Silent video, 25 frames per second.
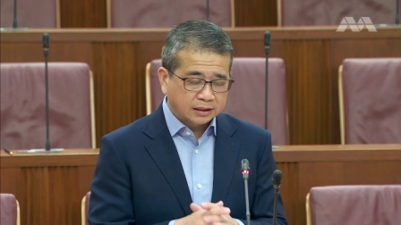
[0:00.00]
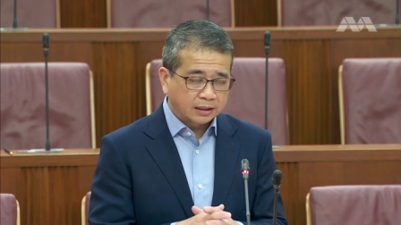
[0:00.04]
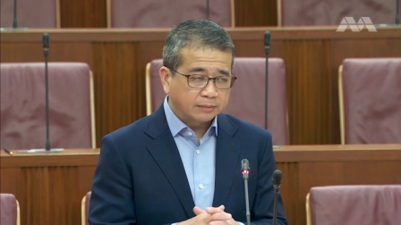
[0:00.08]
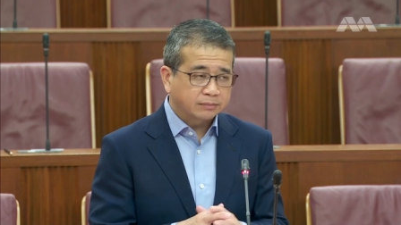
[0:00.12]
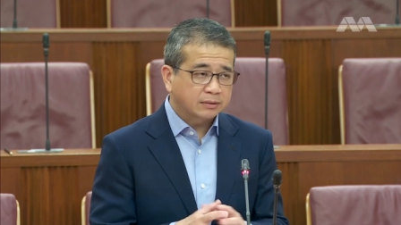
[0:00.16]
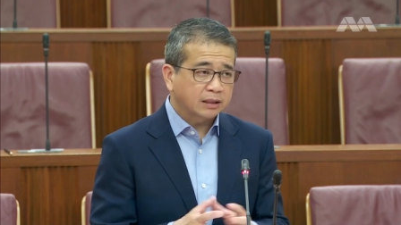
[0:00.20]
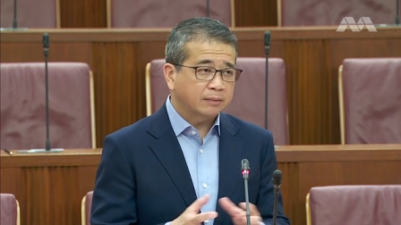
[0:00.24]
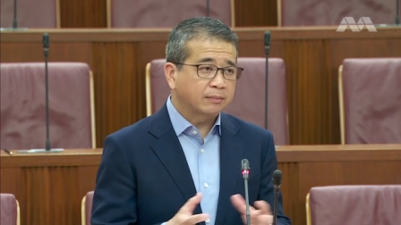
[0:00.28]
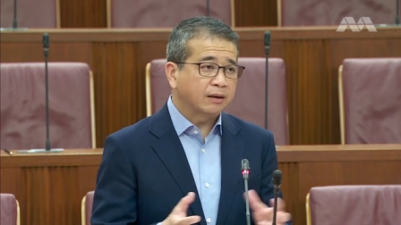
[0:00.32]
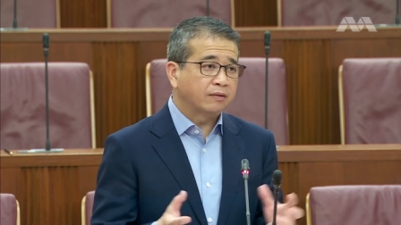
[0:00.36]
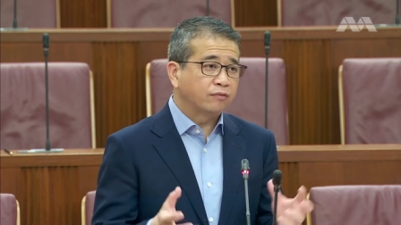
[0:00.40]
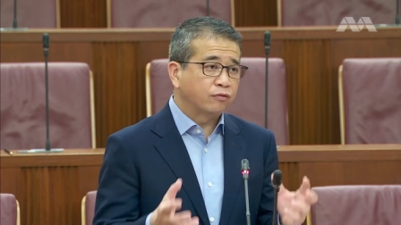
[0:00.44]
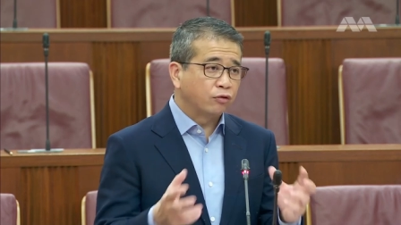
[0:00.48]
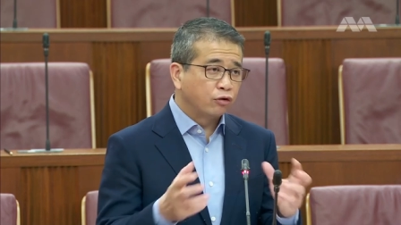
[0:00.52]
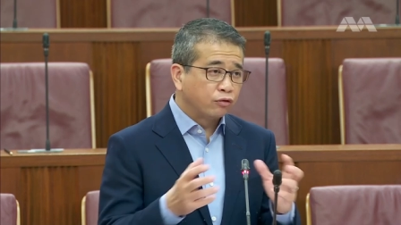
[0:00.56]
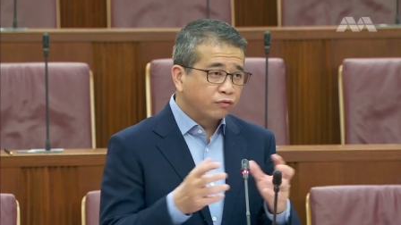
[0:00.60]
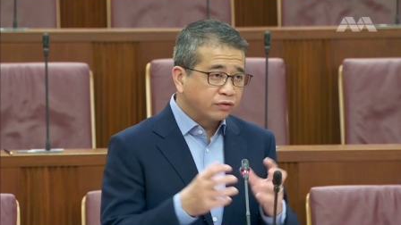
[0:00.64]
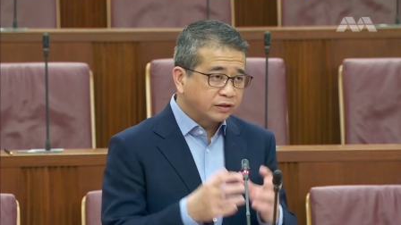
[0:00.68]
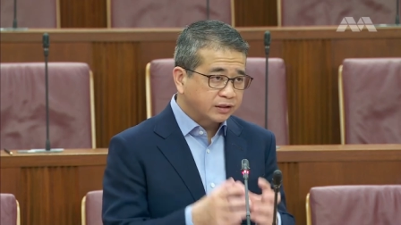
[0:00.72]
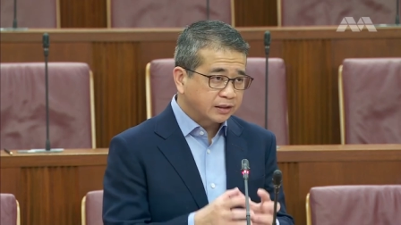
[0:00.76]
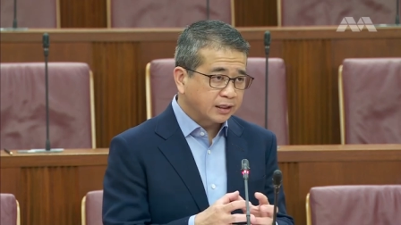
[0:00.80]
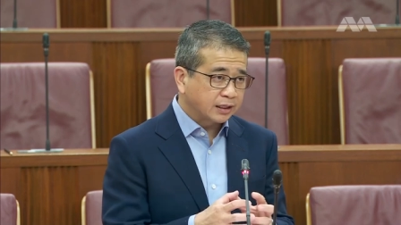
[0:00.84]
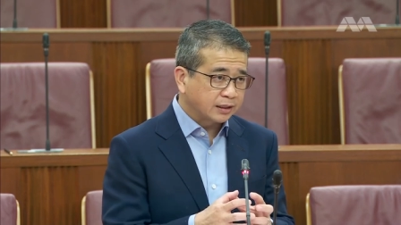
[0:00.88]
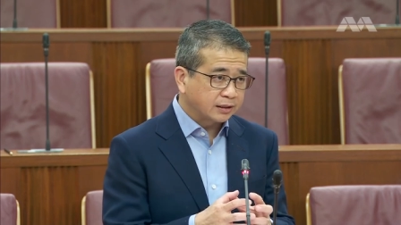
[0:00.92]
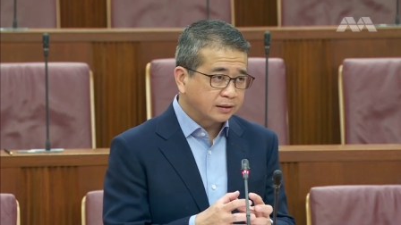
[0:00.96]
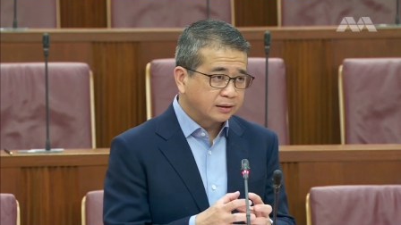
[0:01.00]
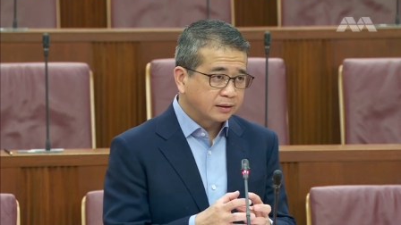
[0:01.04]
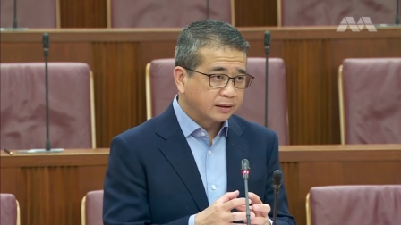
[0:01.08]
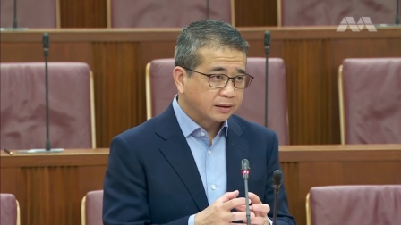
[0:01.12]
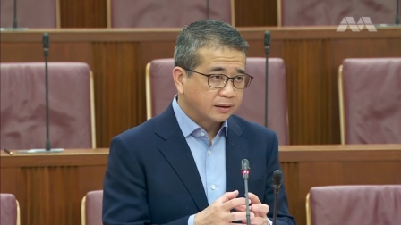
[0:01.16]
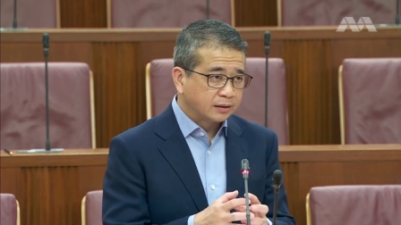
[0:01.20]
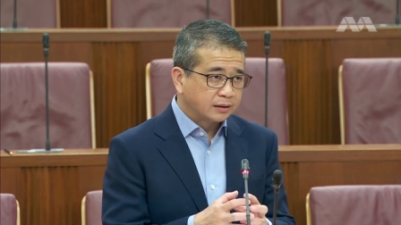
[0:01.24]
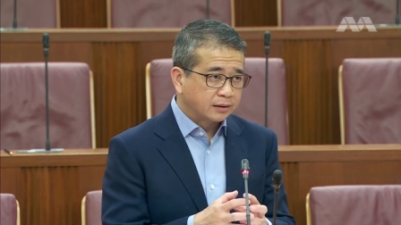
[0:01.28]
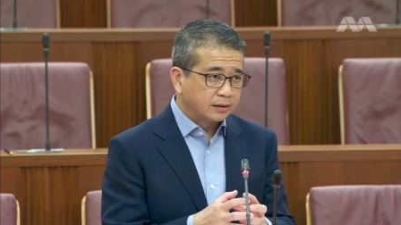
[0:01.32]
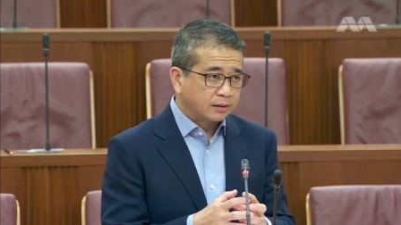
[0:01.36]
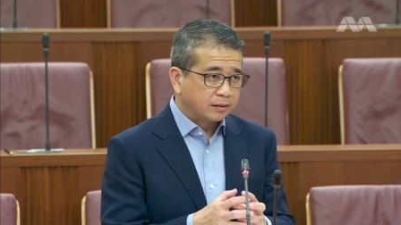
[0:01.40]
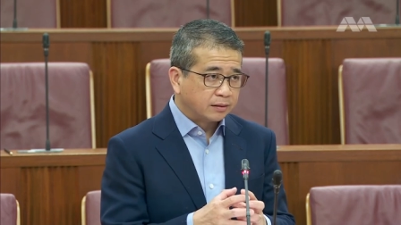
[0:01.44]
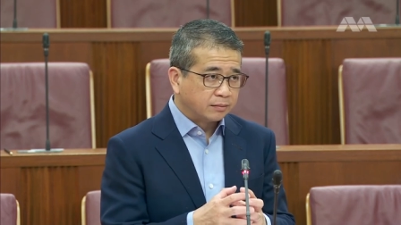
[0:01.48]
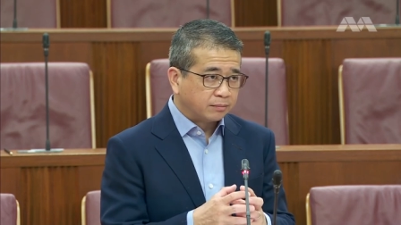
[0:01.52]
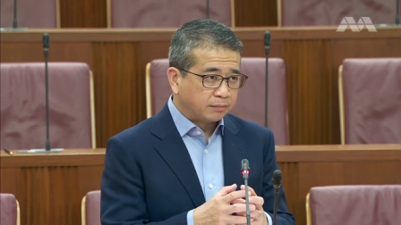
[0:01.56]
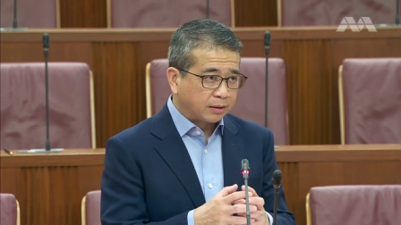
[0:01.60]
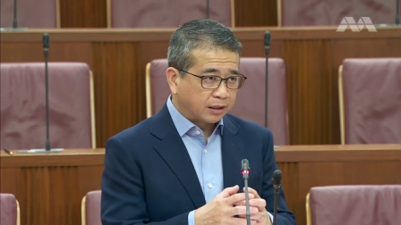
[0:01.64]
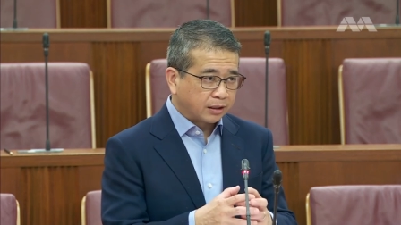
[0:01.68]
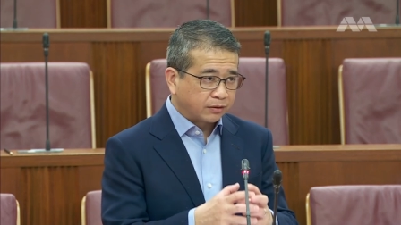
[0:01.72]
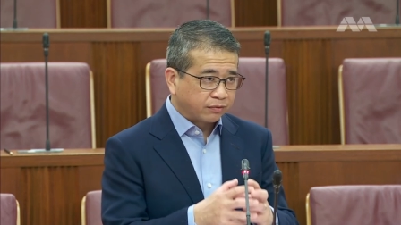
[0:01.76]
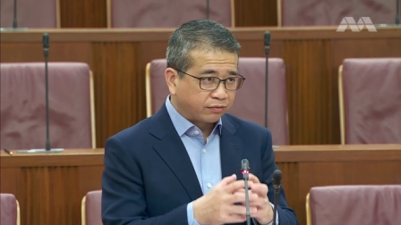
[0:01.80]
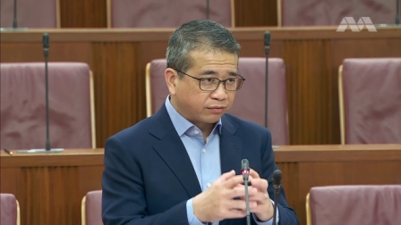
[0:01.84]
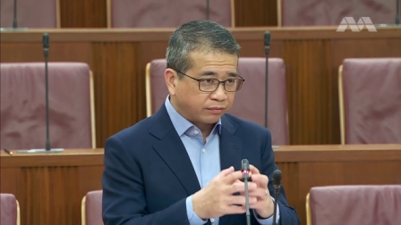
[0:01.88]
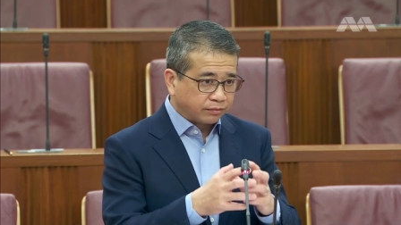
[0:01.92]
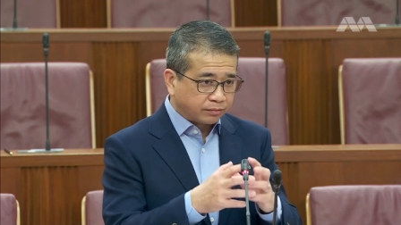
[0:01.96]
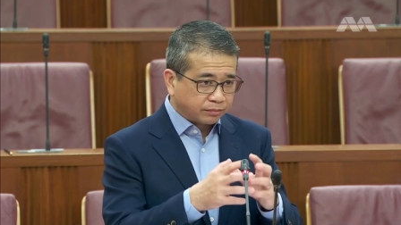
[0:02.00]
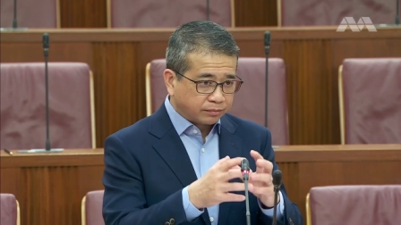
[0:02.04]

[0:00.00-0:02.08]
the same time have oversight by